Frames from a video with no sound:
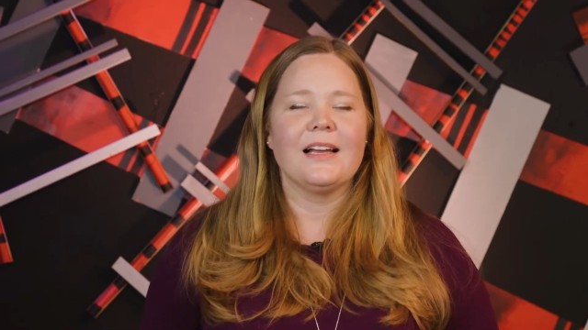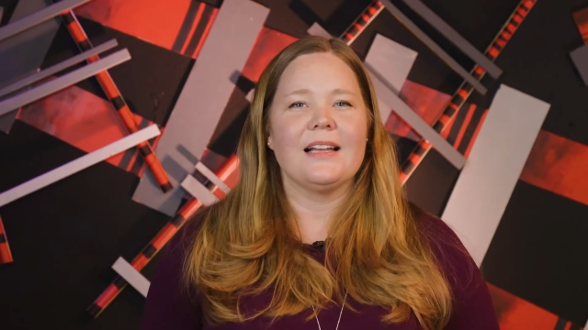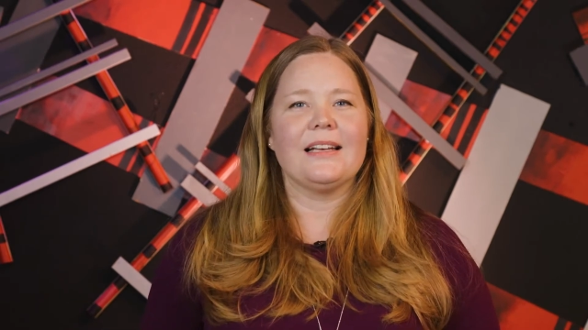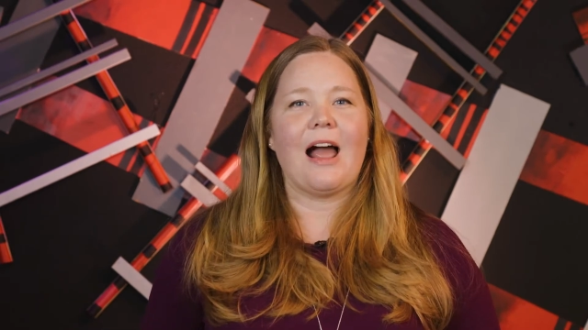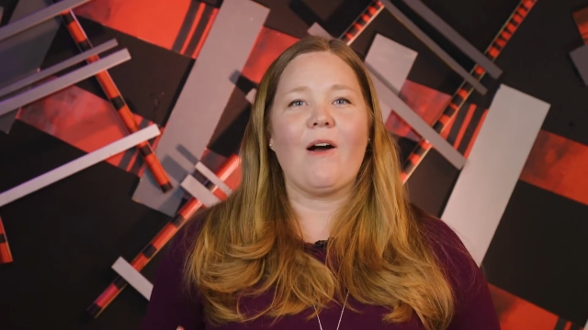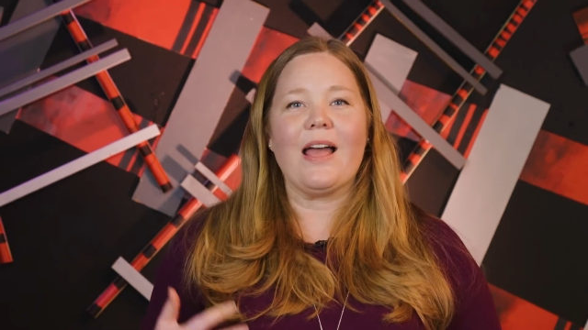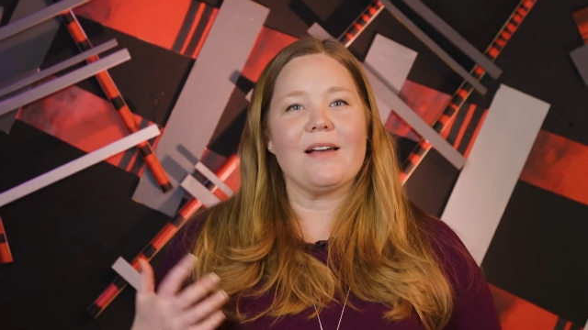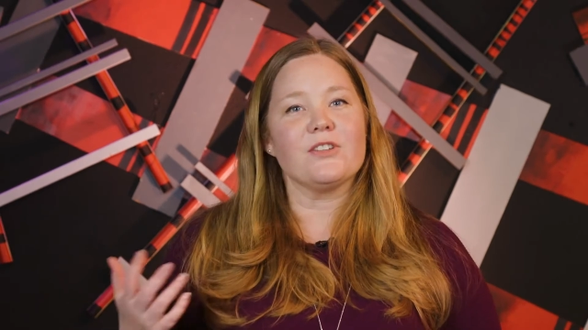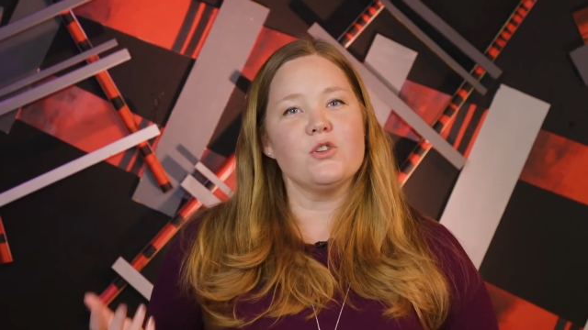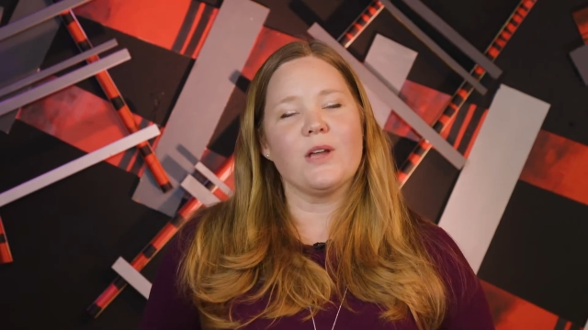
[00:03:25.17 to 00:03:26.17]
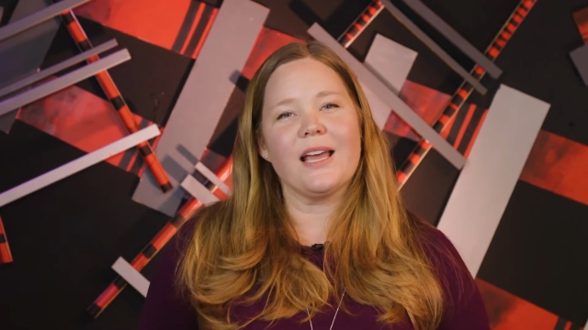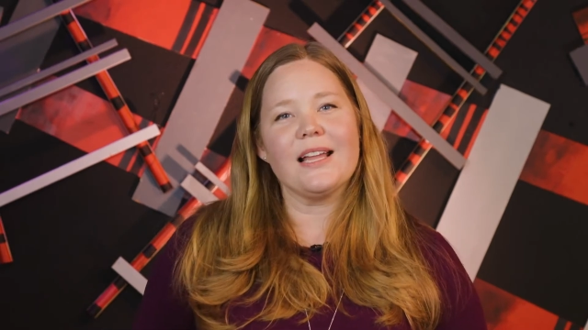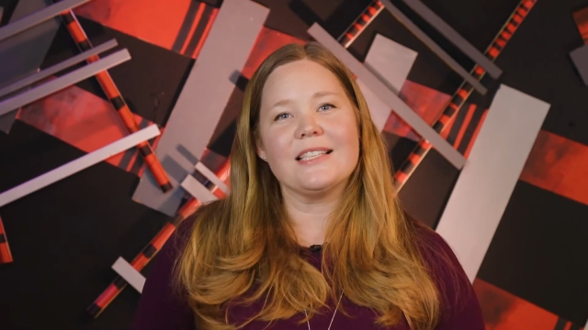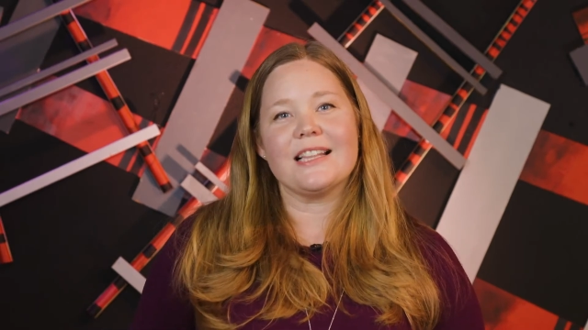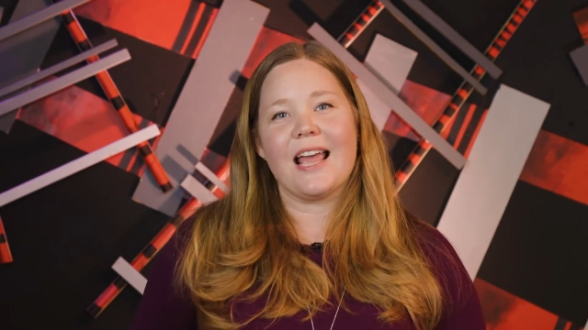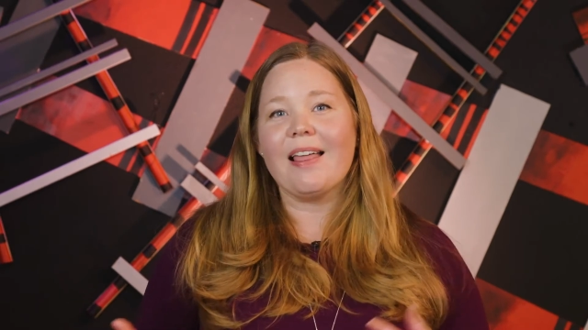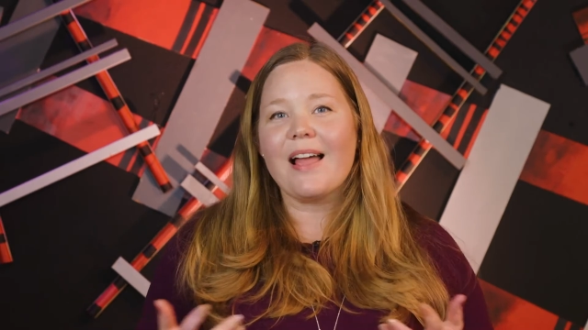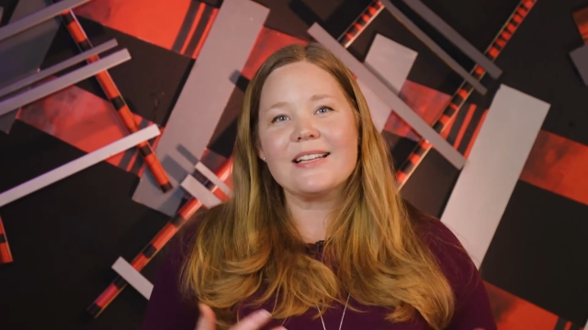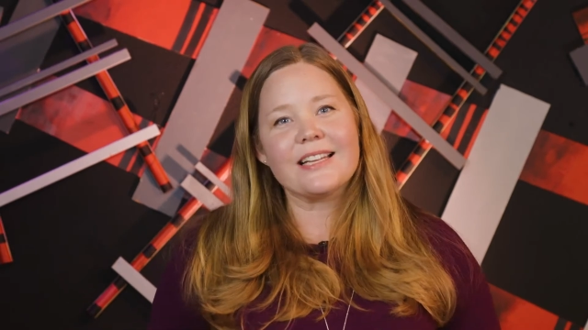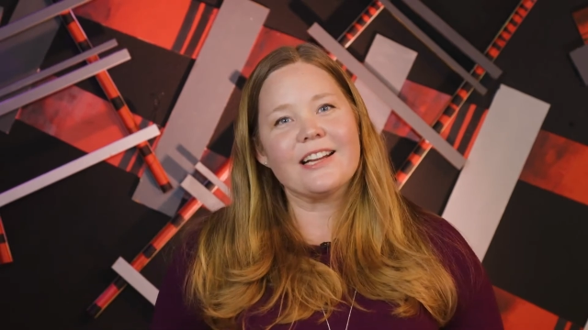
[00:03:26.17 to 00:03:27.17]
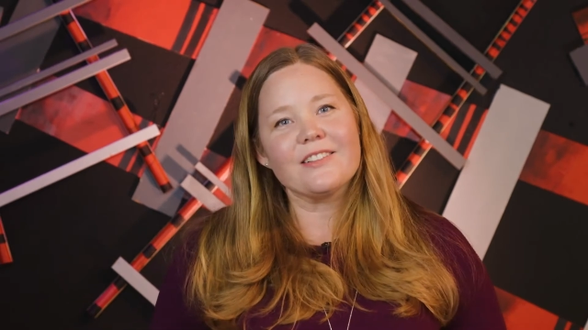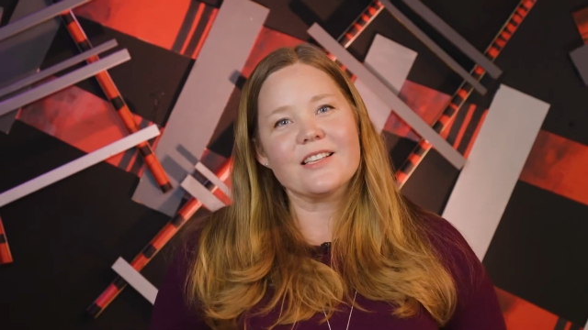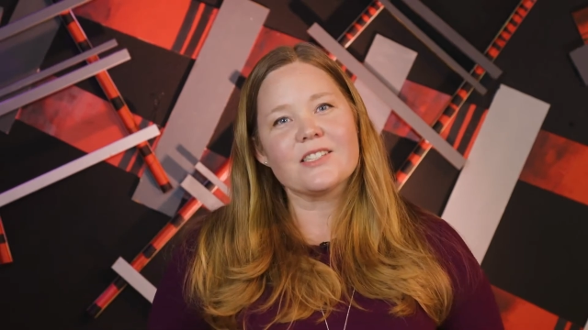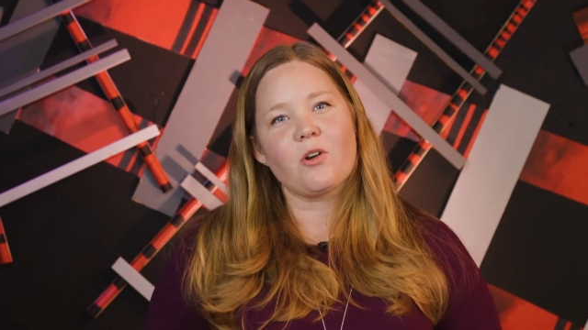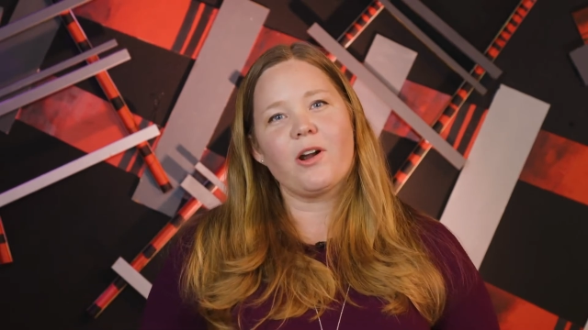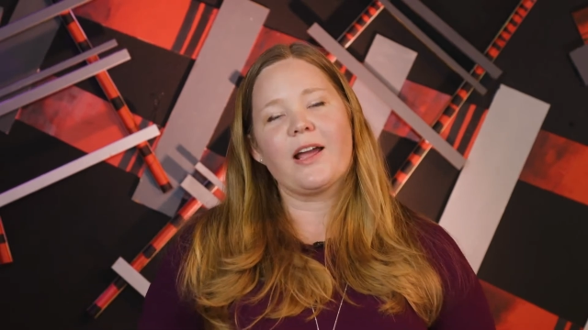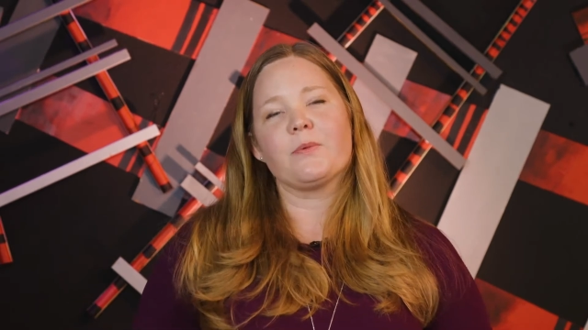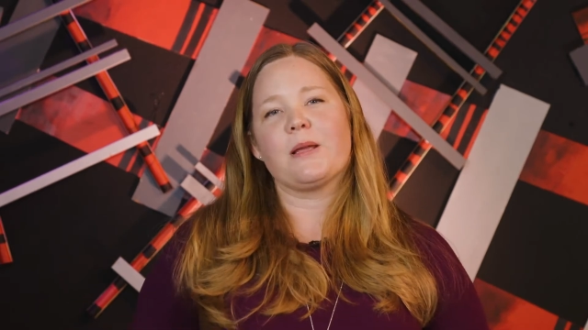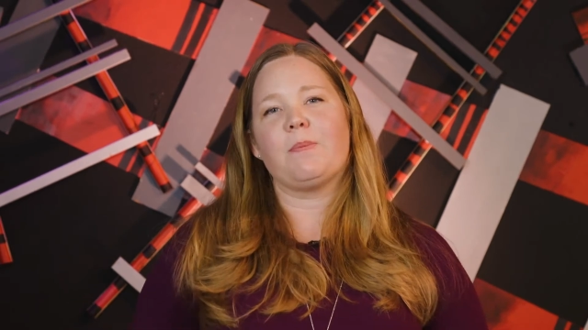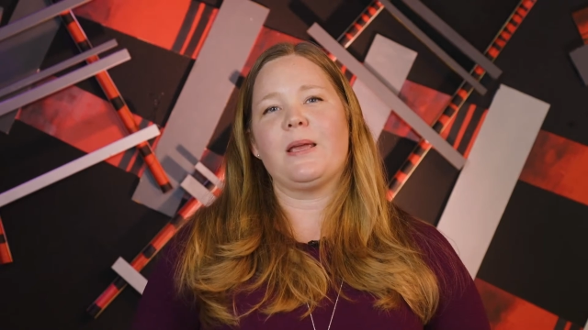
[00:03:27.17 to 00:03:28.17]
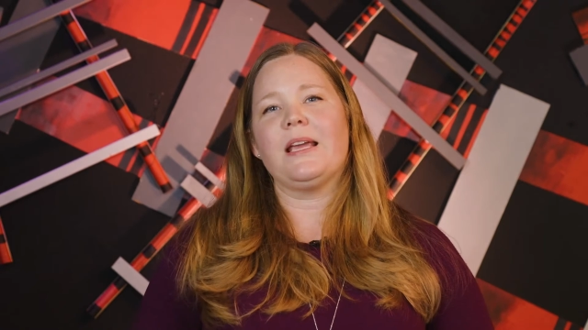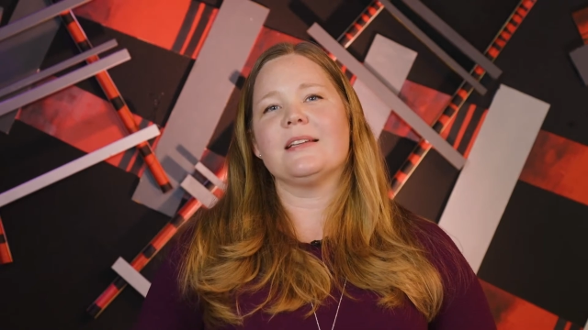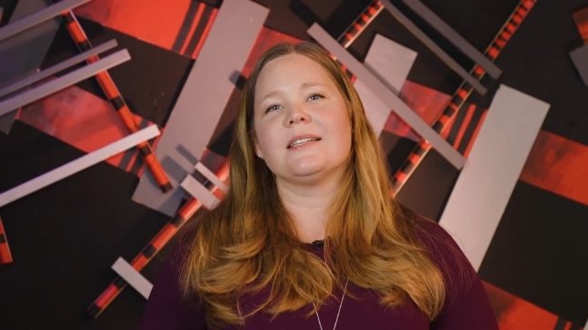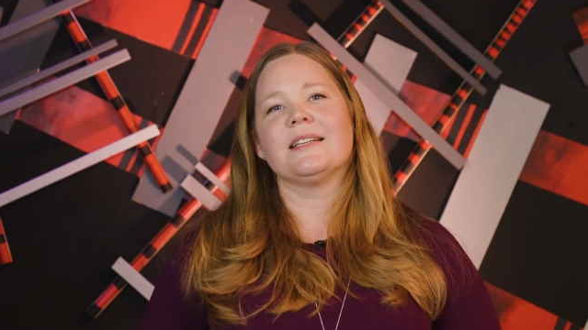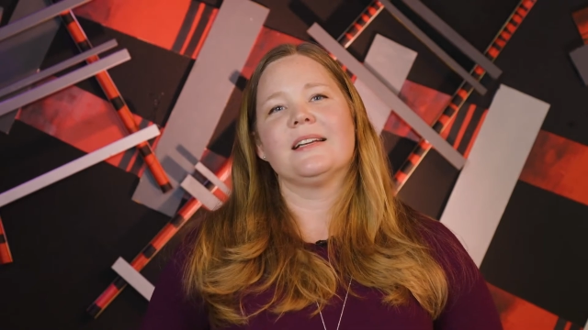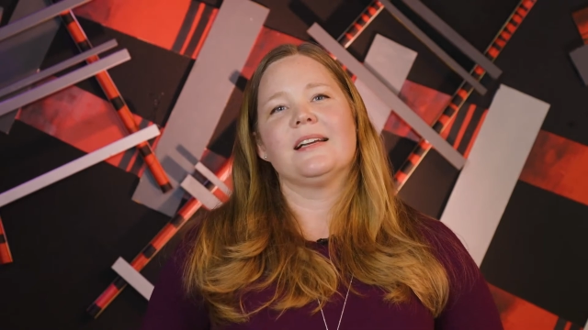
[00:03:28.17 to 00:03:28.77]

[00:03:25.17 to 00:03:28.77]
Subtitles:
Now I have 2 kids, they like to hear this story on repeat.